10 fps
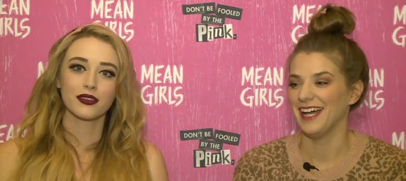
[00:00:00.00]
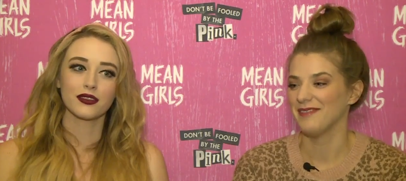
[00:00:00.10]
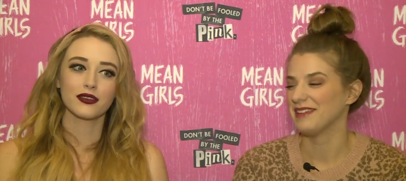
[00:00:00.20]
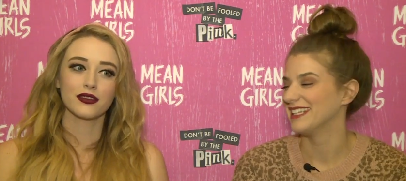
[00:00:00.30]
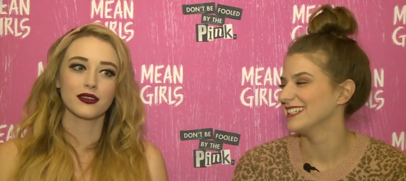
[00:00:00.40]

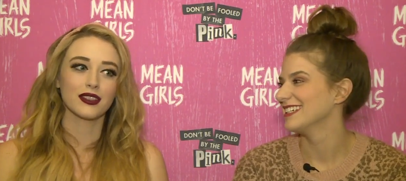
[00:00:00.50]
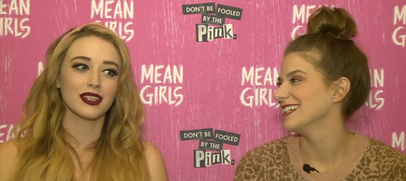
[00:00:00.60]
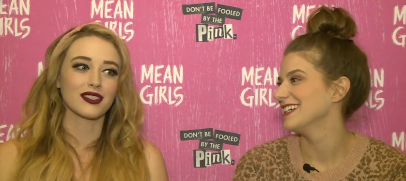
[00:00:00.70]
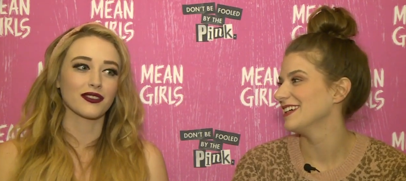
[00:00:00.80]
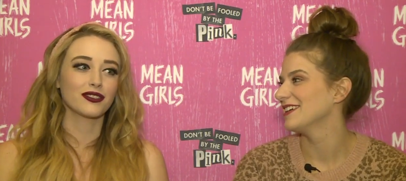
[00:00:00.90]
Speaker 1: I mean,
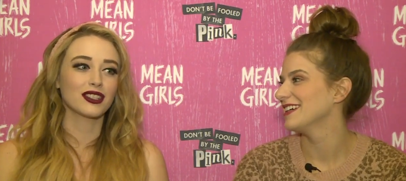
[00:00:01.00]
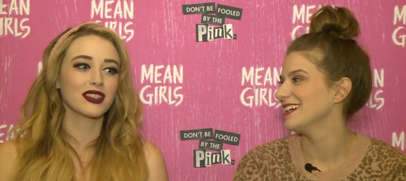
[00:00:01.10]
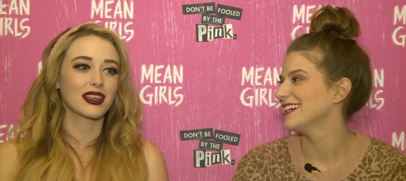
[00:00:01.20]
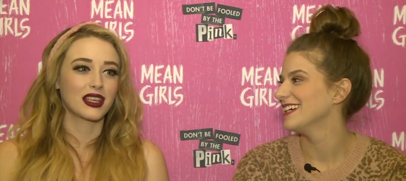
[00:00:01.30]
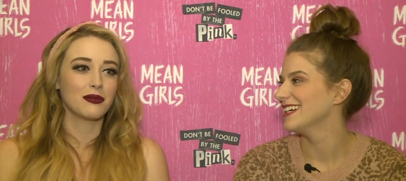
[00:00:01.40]
it's also
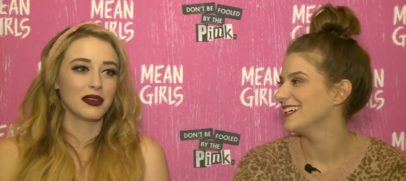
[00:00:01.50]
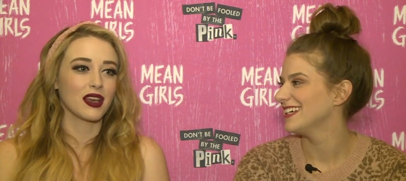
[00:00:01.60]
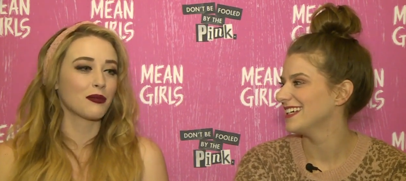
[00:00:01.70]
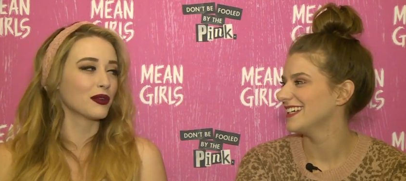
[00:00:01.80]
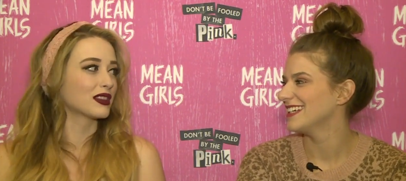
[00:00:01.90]
just like
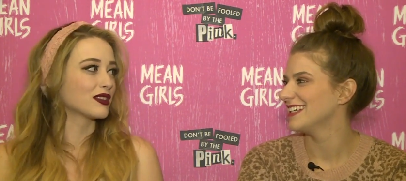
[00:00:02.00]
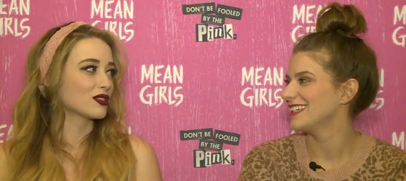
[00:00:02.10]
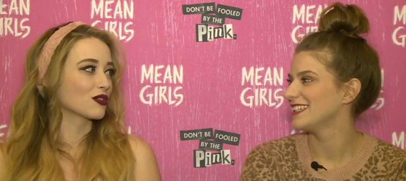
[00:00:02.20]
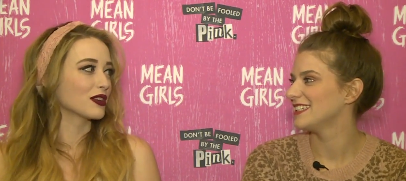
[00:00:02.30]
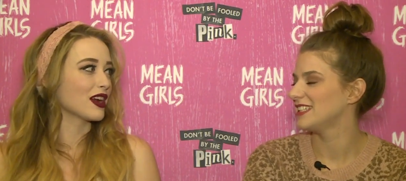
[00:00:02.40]
keeping up with the
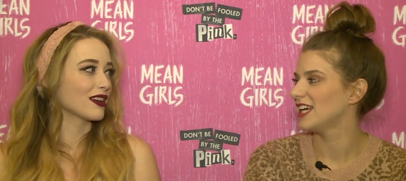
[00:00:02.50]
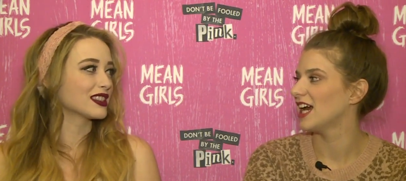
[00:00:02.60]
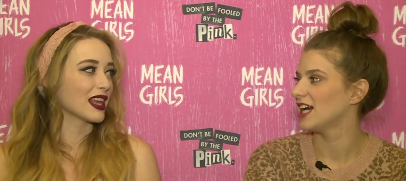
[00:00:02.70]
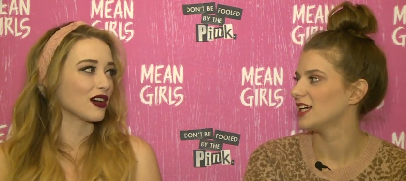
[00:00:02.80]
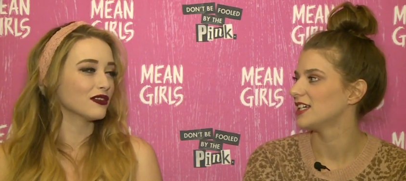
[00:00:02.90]
story
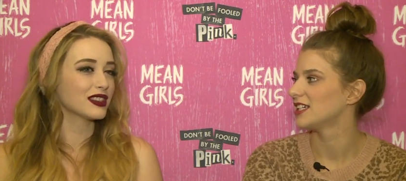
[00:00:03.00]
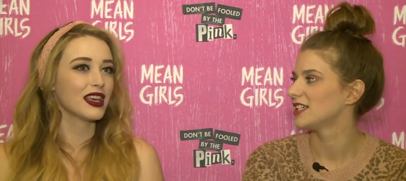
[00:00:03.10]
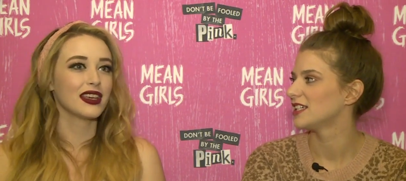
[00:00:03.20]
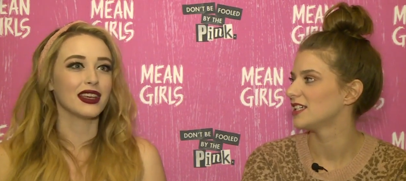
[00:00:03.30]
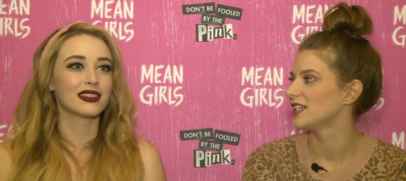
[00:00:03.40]
yeah. ourselves.
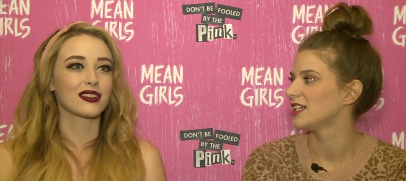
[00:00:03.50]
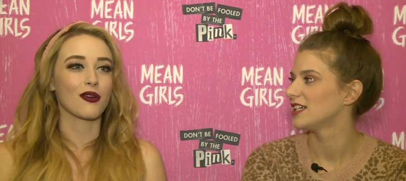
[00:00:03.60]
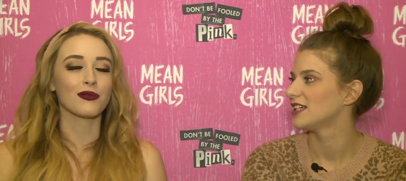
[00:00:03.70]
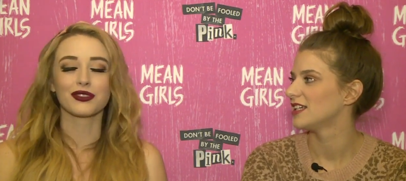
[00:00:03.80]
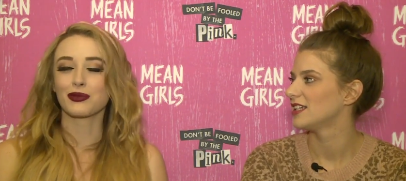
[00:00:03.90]
It's
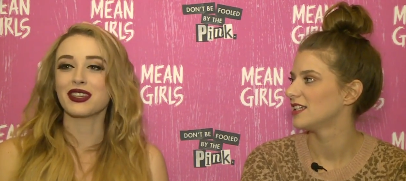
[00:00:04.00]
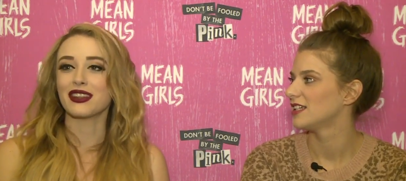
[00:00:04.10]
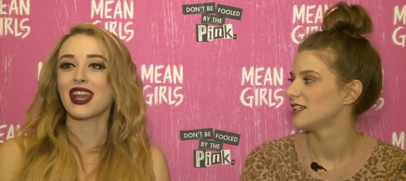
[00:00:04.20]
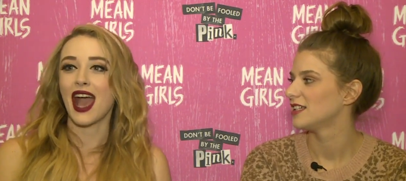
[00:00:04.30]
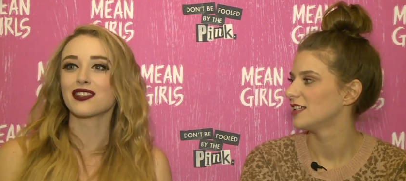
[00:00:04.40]
almost we
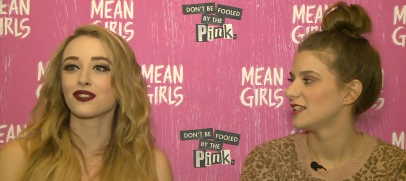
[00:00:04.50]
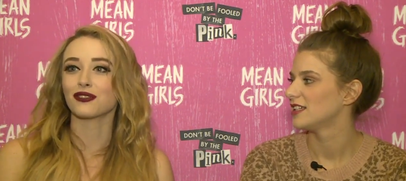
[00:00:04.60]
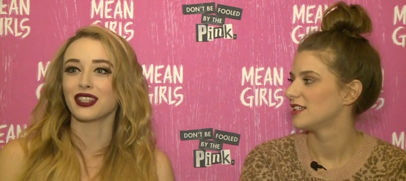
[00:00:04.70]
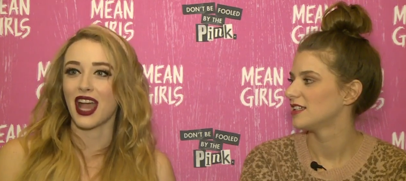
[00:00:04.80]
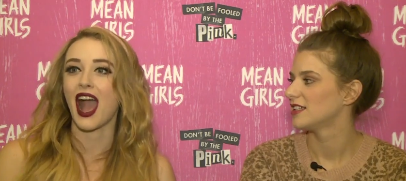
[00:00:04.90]

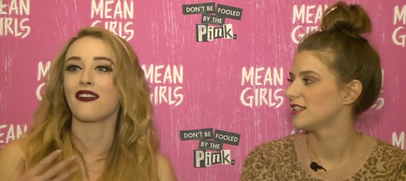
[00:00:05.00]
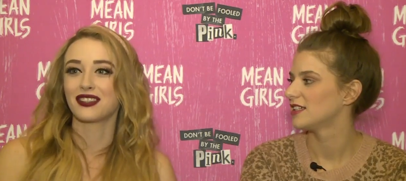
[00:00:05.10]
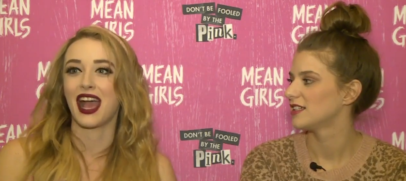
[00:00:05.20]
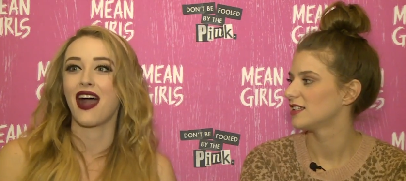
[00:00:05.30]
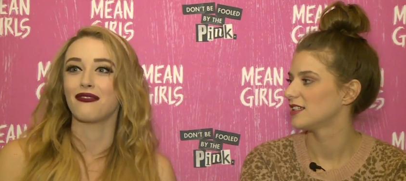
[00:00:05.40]
naturally
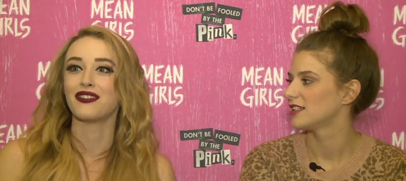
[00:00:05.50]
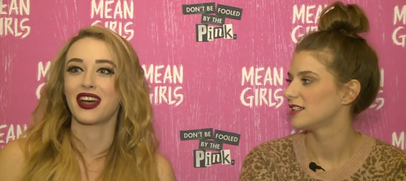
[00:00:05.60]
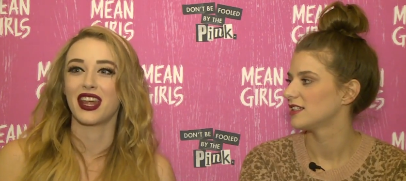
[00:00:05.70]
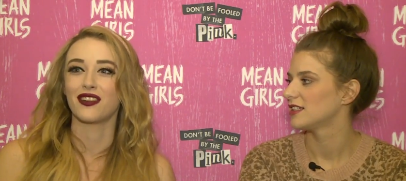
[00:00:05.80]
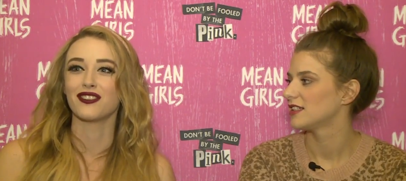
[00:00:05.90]
have to have
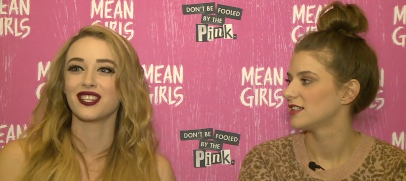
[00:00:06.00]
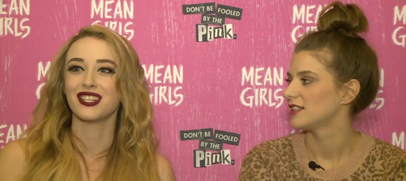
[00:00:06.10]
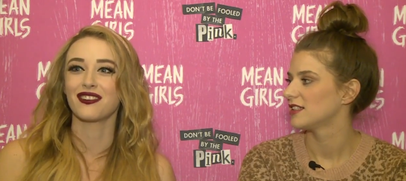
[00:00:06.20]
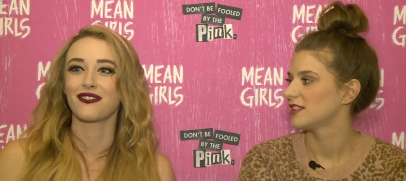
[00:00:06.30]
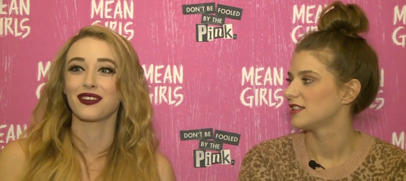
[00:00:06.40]
that
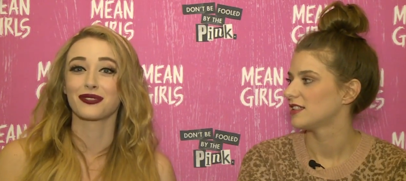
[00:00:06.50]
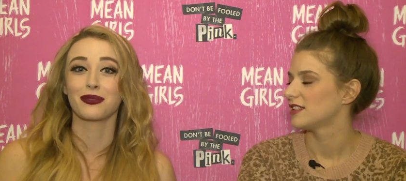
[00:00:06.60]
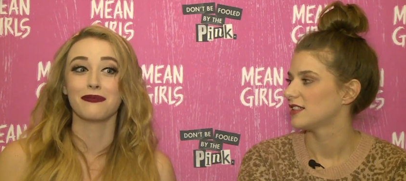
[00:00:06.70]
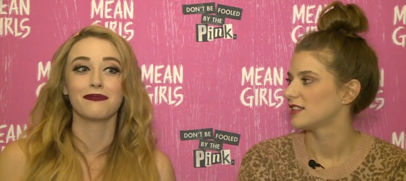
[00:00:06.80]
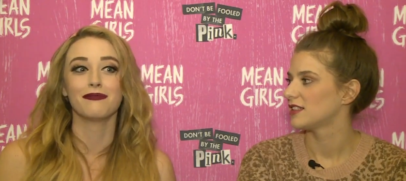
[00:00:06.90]
energy, or else
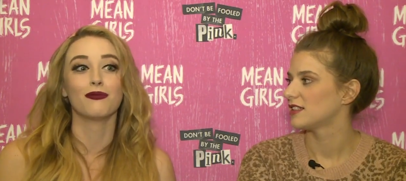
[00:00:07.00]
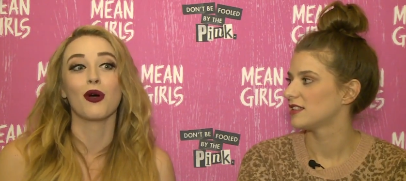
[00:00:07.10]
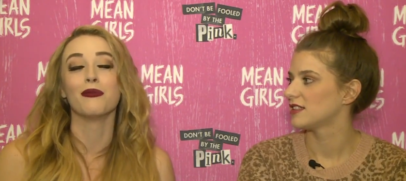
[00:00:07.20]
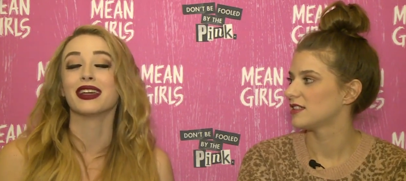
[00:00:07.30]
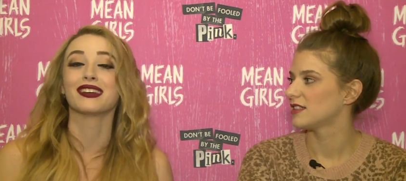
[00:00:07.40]
we
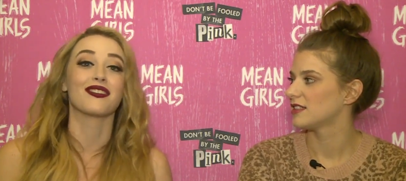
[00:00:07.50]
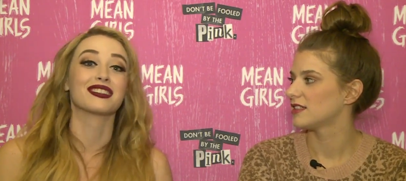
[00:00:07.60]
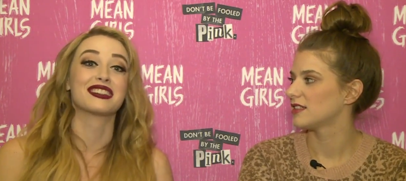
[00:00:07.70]
won't make it on